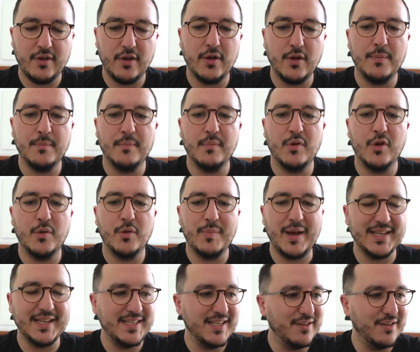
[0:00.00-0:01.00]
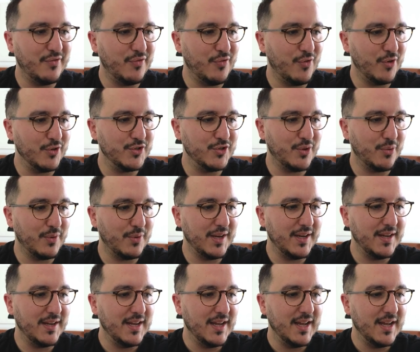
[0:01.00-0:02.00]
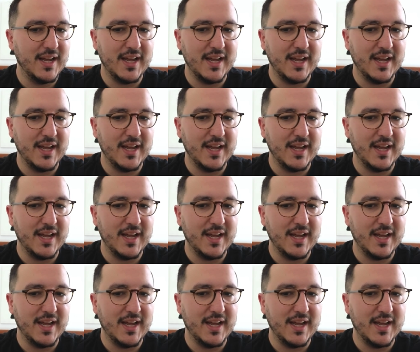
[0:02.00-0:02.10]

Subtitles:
padding 4, sorry.